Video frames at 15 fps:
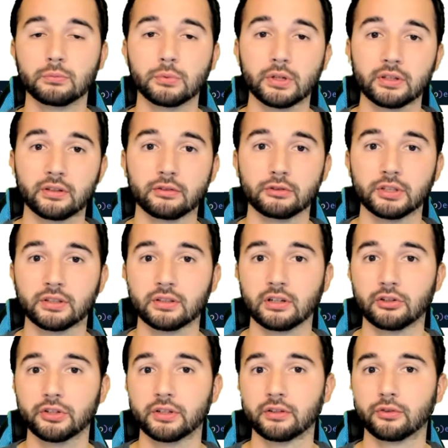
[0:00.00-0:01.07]
What is written
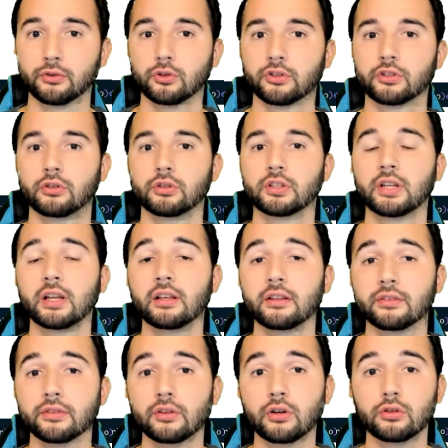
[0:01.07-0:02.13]
down in the source code? There
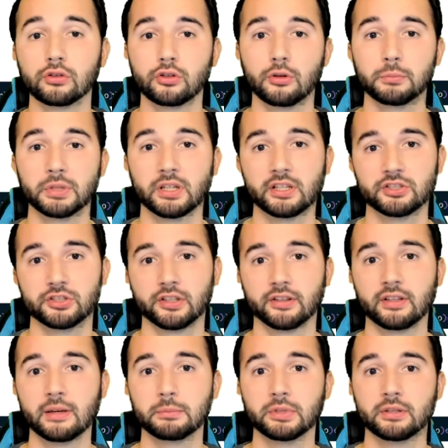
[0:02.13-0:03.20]
is no compilation
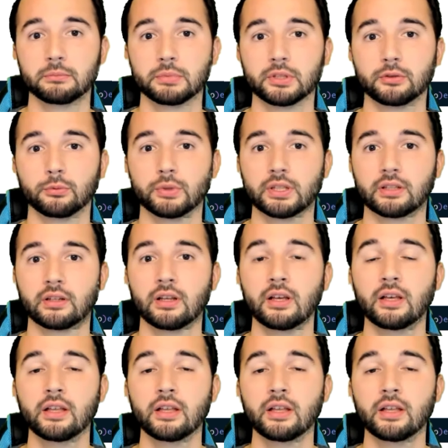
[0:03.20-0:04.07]
step in between.